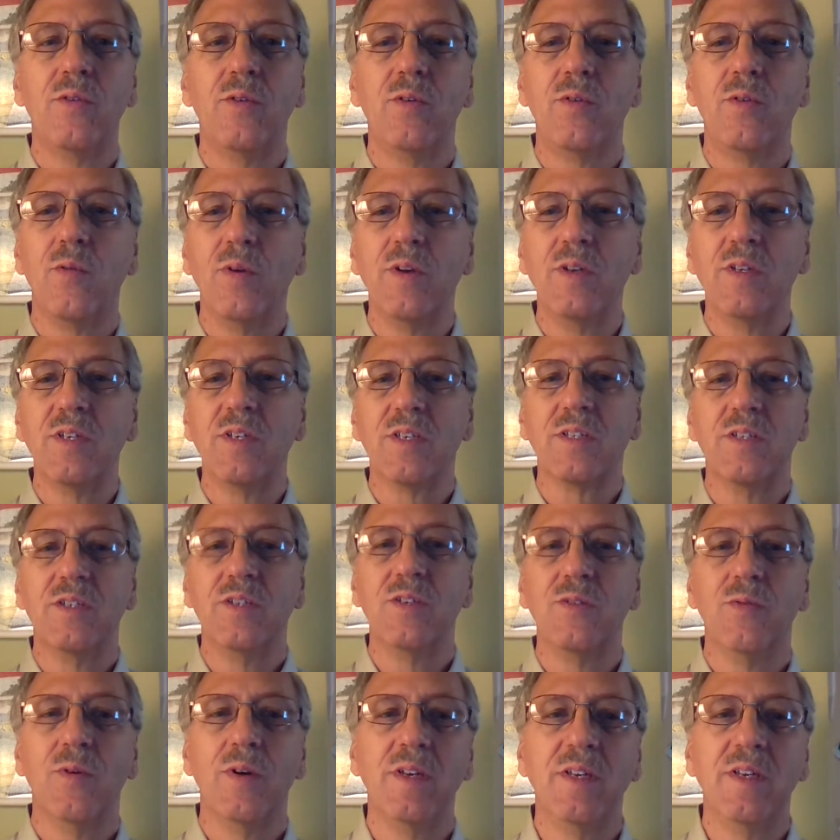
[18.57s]
26
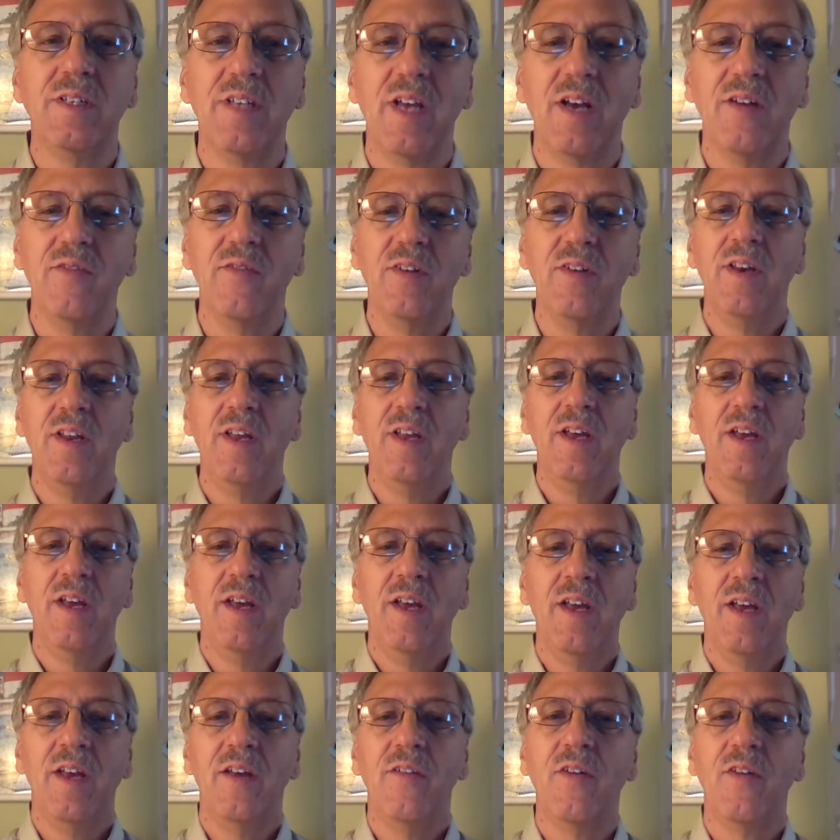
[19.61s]
and 27.
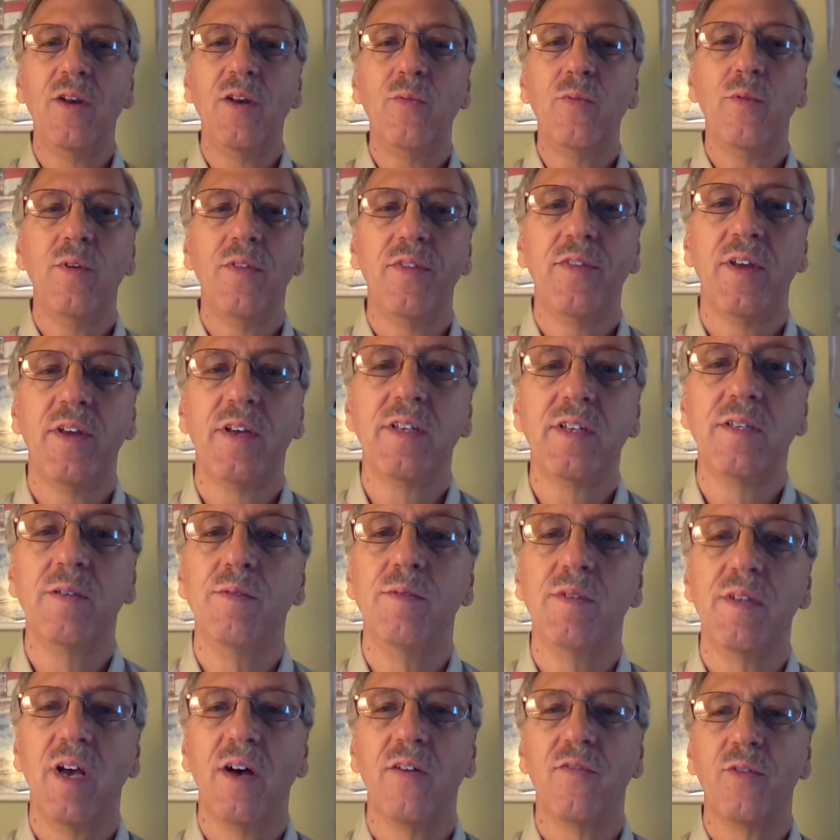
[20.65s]
If anyone thinks
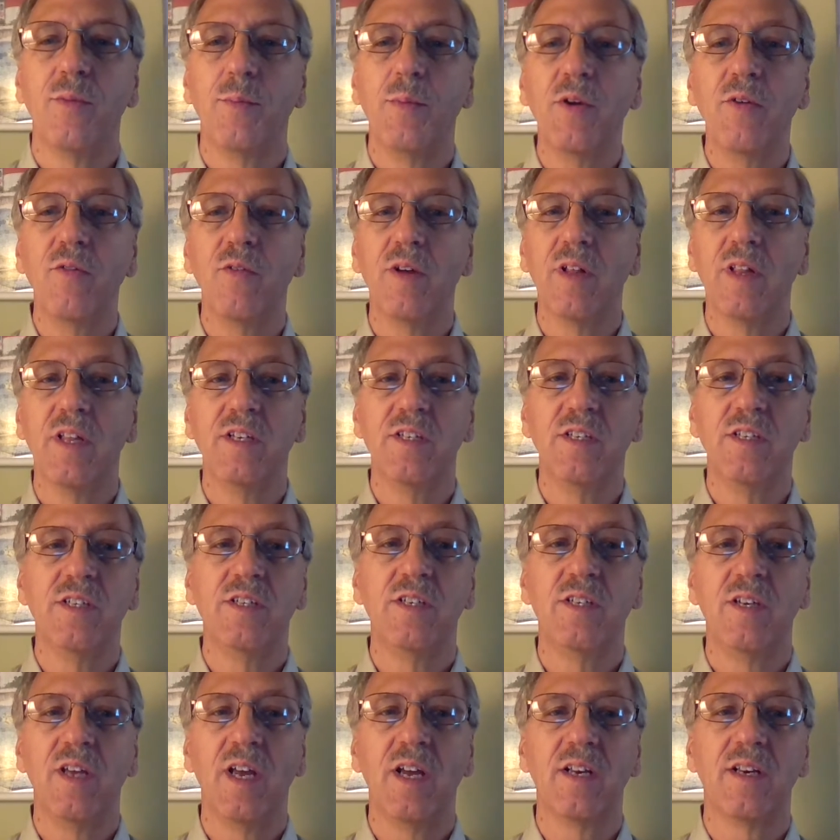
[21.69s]
himself to be
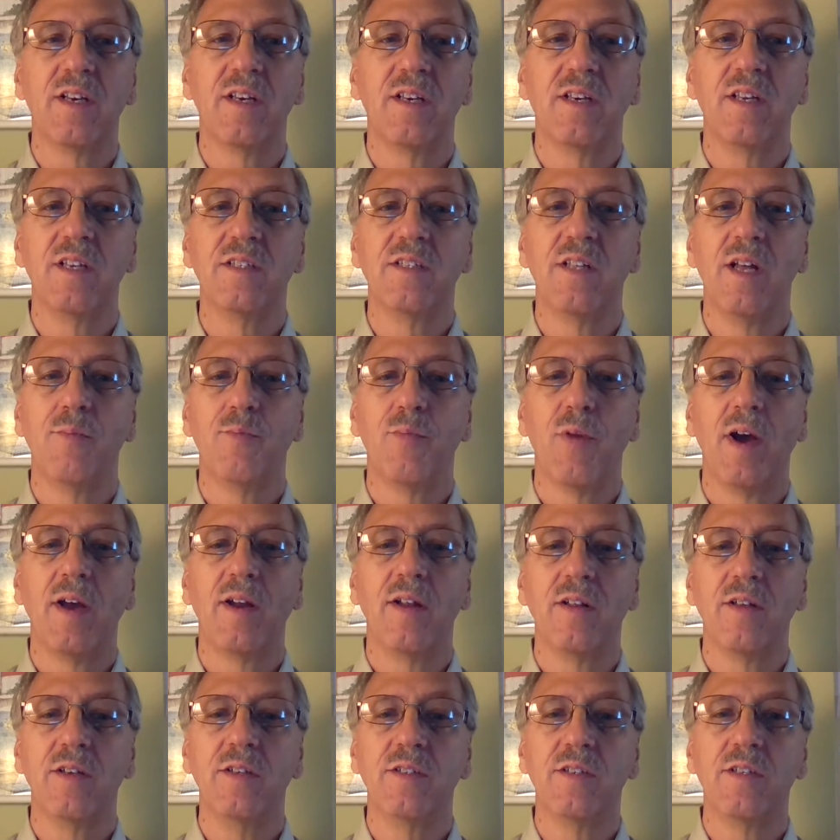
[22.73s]
religious, yet does not
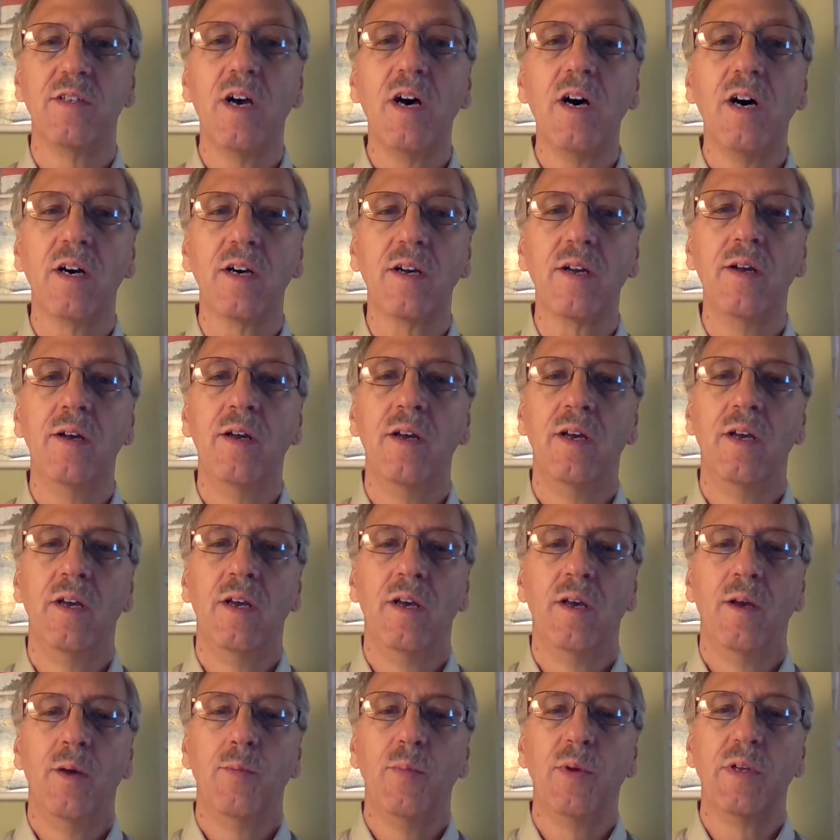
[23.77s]
bridle his tongue,
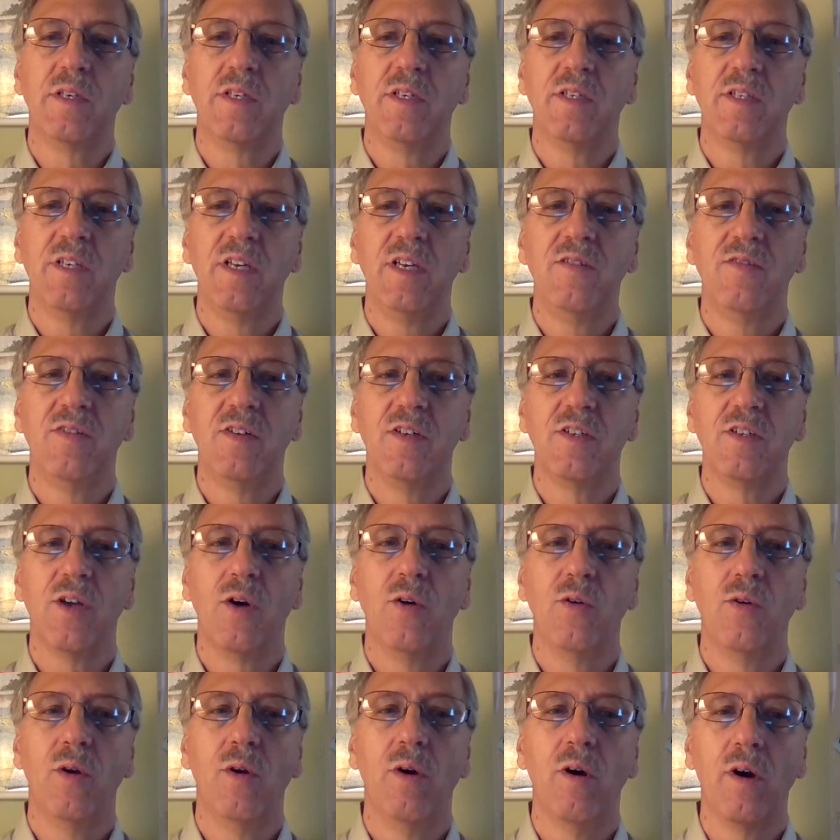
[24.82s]
but deceives his
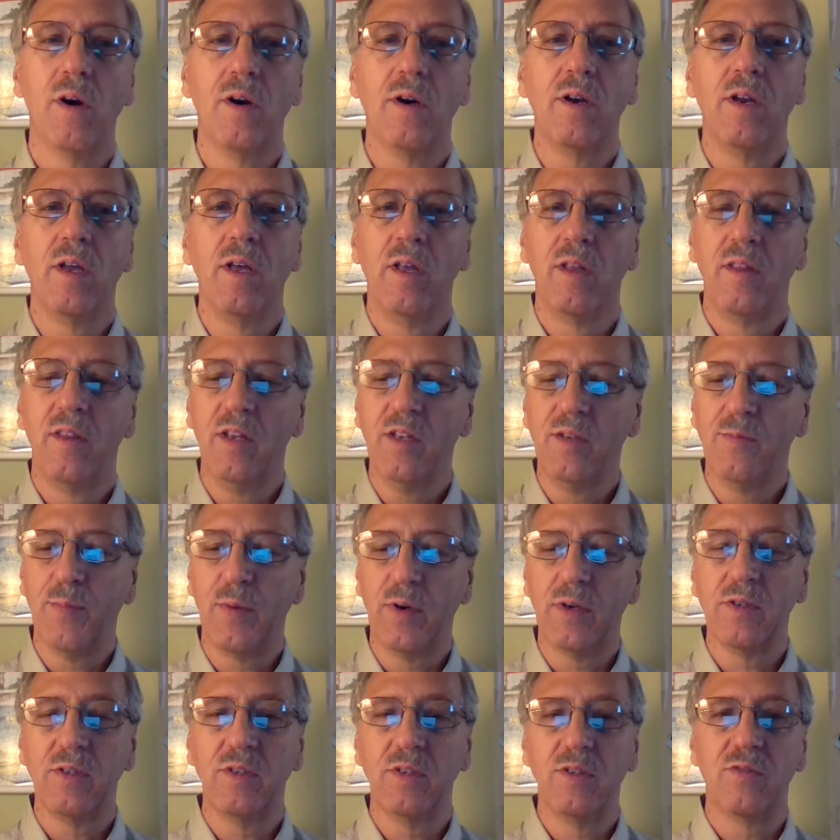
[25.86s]
own heart, this
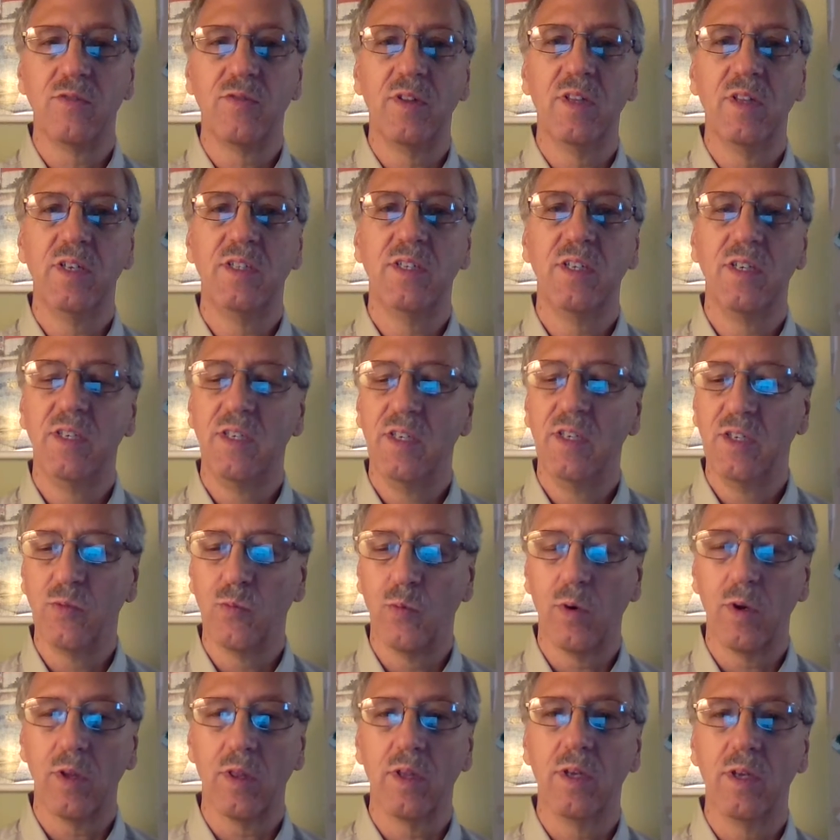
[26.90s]
person's religion is
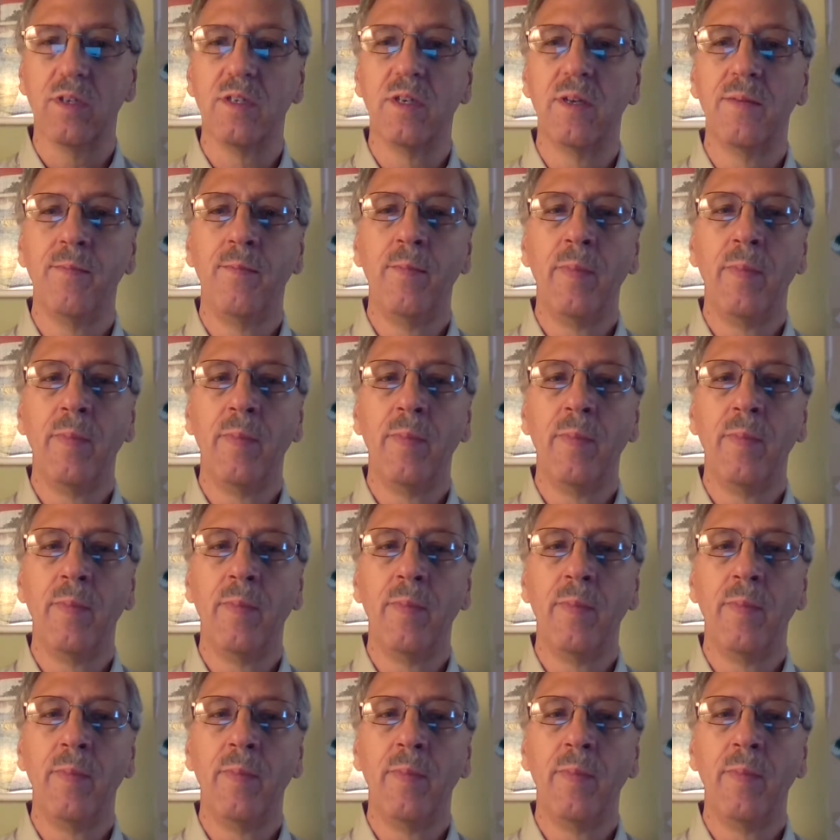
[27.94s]
worthless.